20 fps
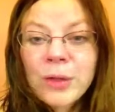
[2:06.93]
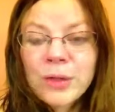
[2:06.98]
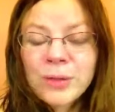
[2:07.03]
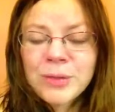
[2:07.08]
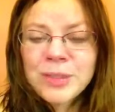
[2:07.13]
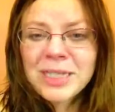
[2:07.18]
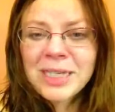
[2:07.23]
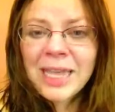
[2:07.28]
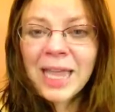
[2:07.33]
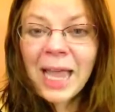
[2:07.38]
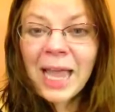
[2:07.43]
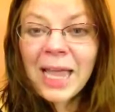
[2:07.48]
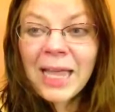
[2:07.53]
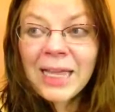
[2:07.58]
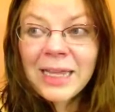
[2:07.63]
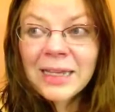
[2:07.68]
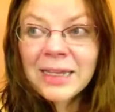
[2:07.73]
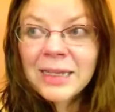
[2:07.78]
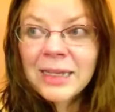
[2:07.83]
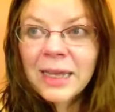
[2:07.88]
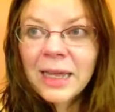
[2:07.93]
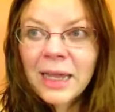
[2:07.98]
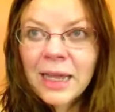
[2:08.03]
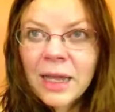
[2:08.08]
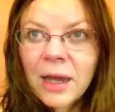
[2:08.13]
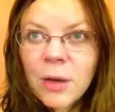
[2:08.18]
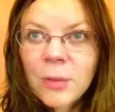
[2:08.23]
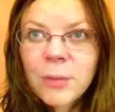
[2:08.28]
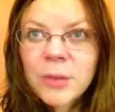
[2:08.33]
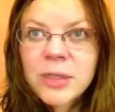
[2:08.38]
It was like eight
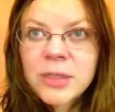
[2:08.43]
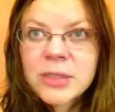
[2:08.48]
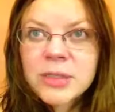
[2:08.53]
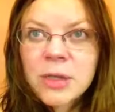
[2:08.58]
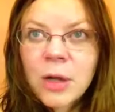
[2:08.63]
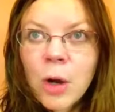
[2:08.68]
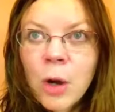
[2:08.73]
almost